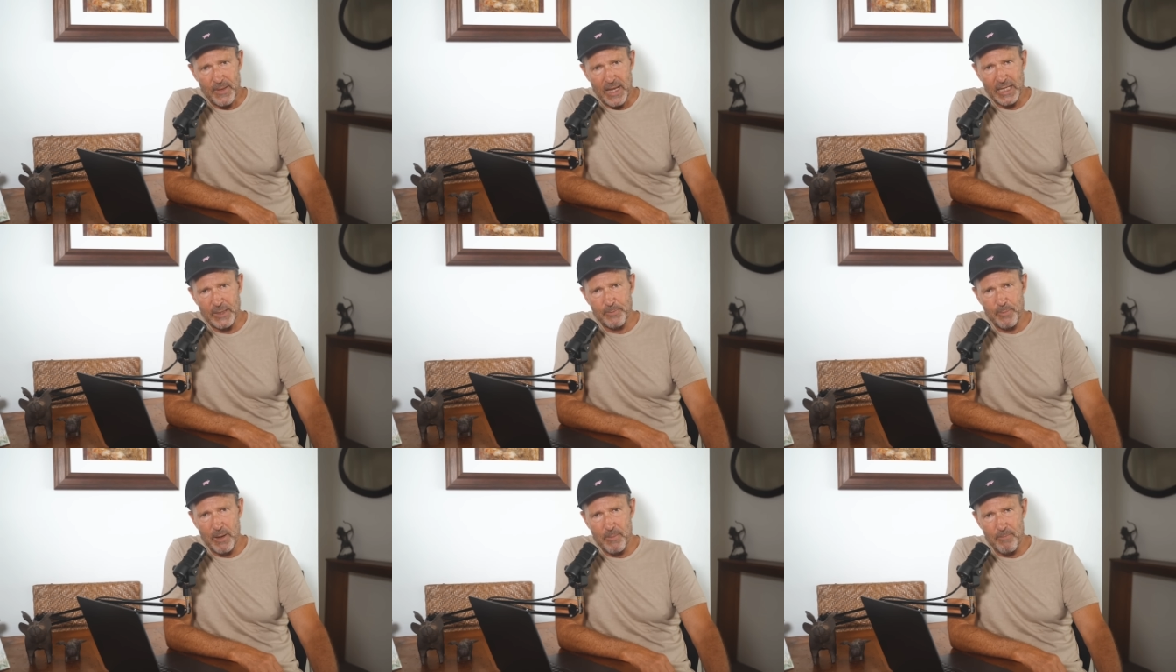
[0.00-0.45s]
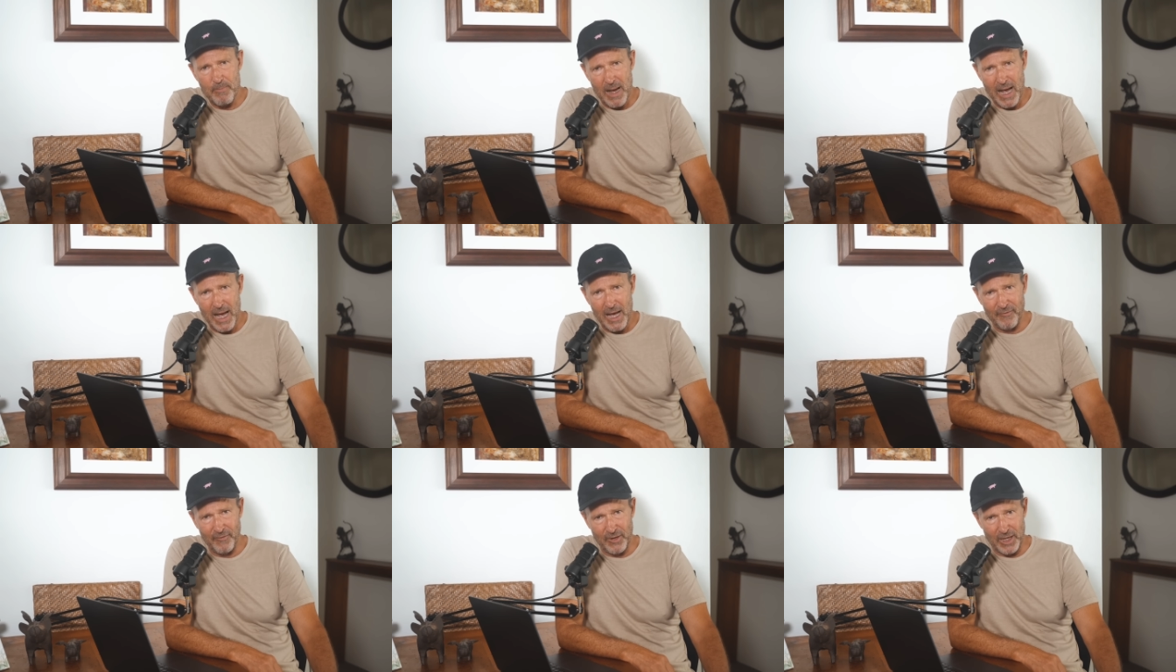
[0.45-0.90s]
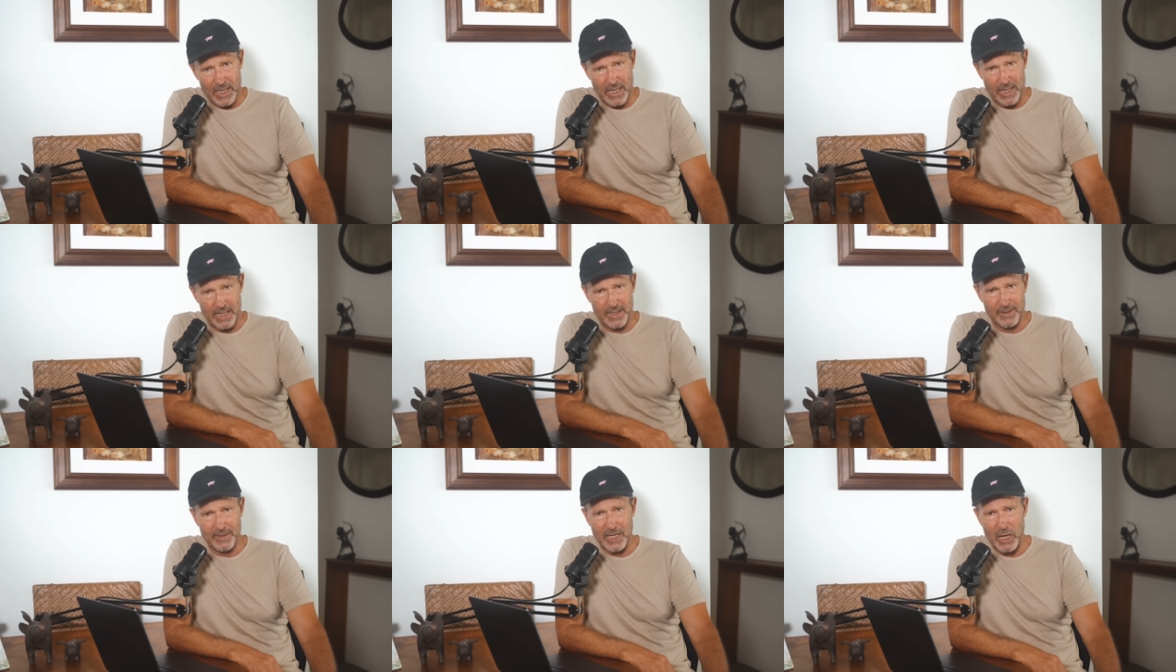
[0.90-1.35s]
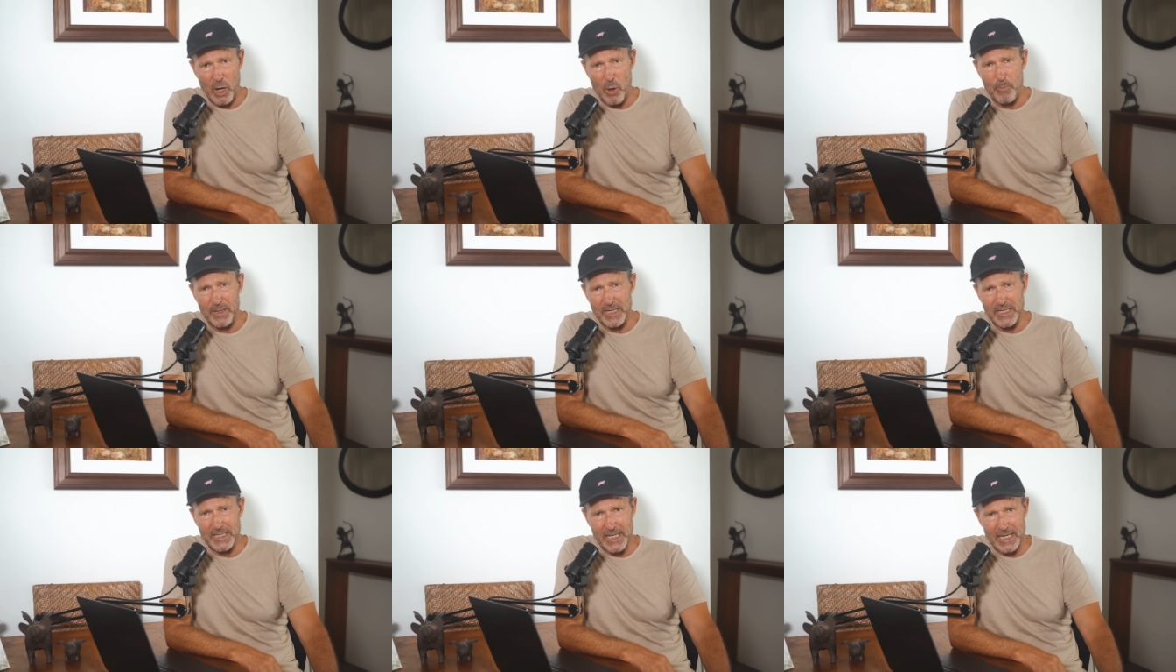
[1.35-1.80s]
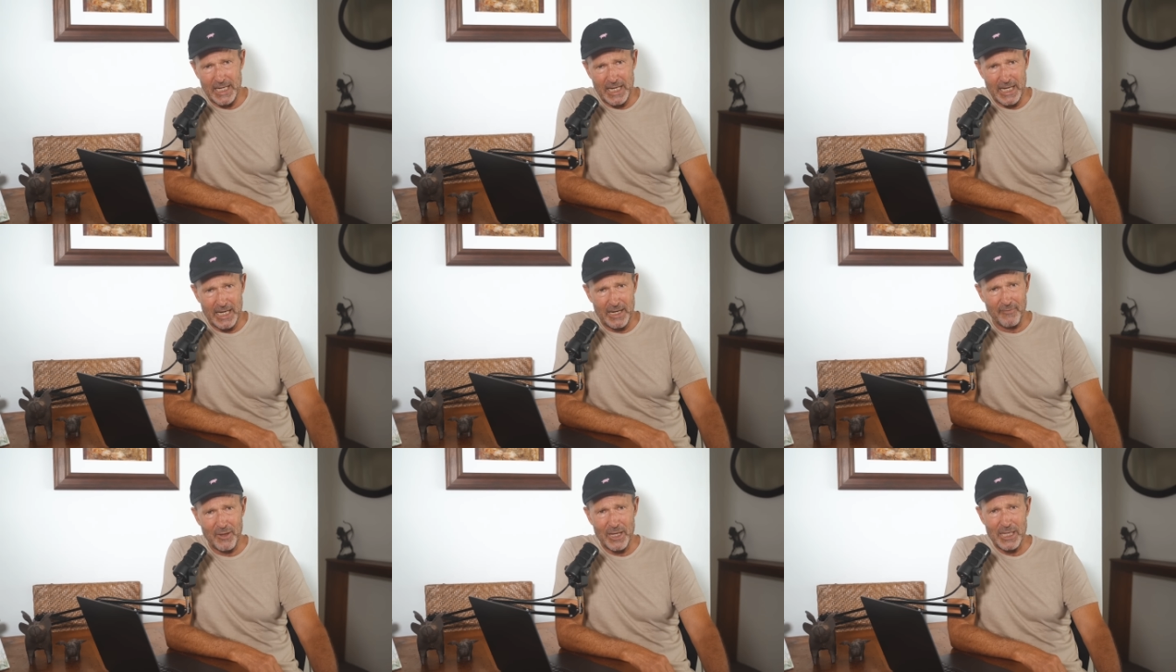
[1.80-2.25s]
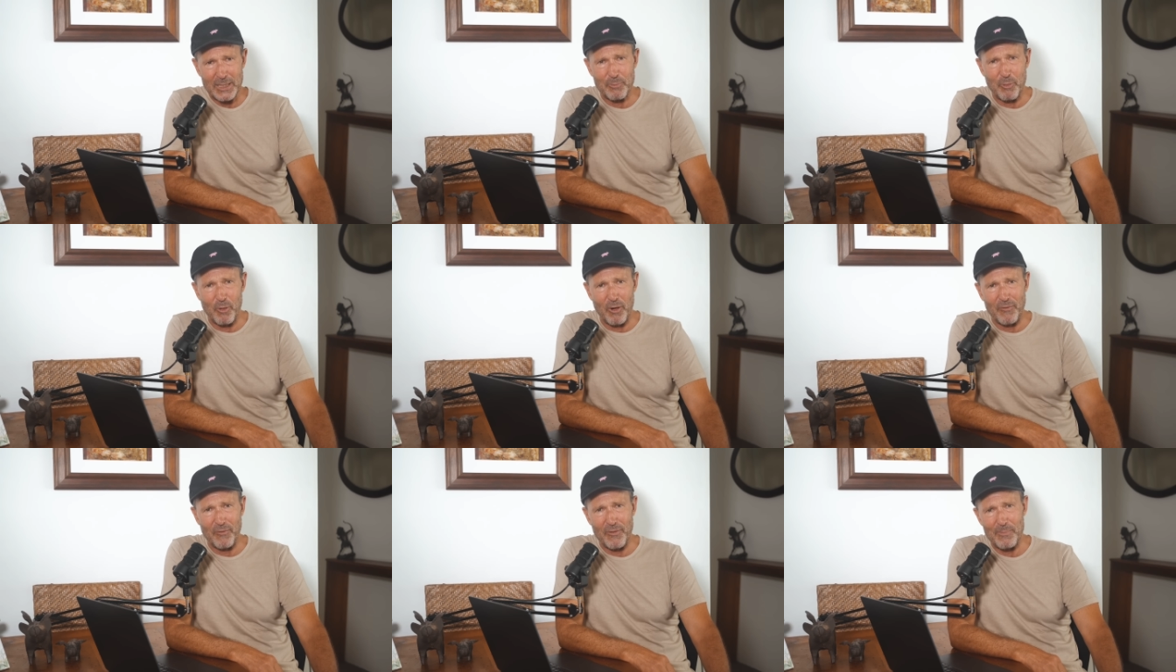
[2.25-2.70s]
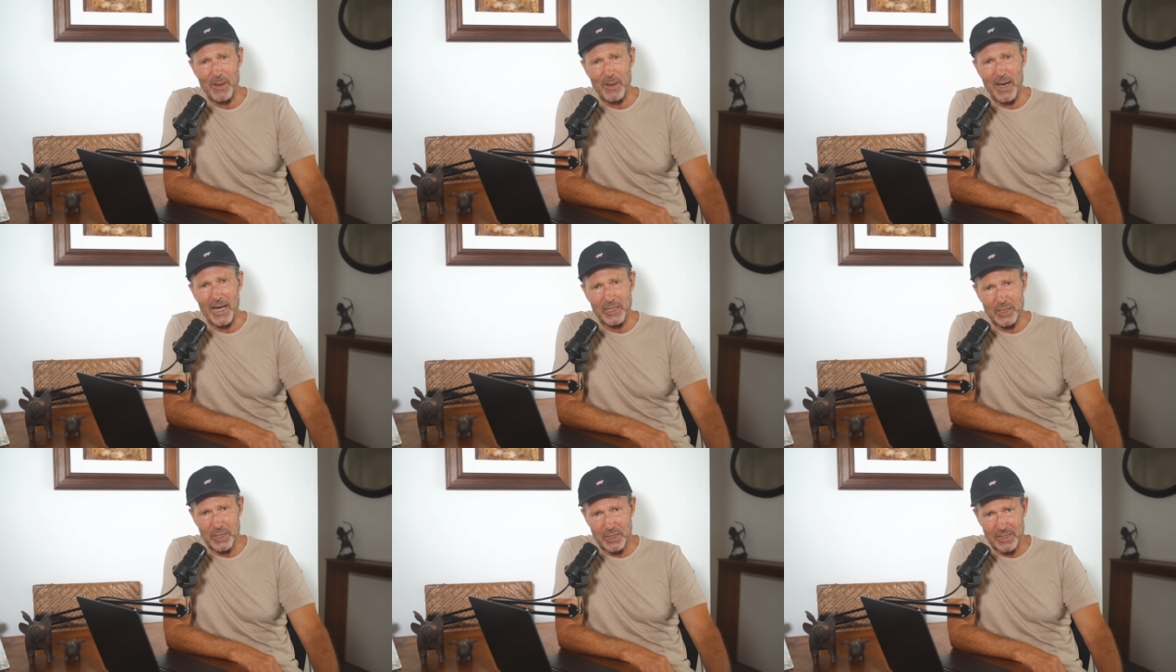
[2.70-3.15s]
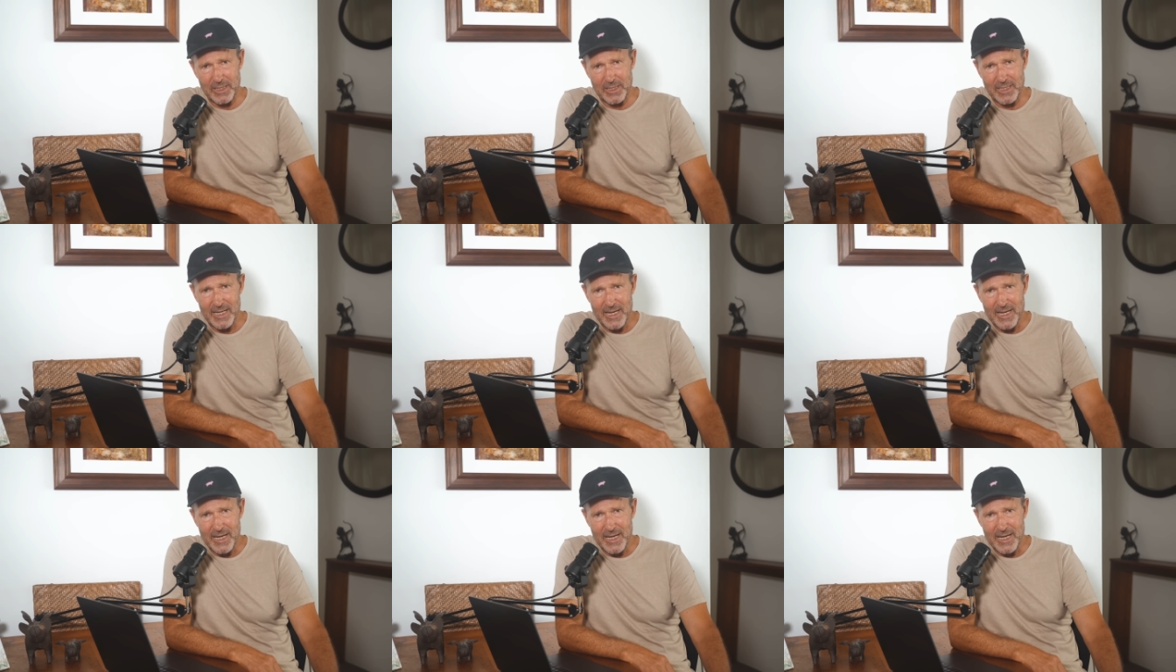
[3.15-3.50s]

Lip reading: it's been marvelling at the obesity of these profit margins,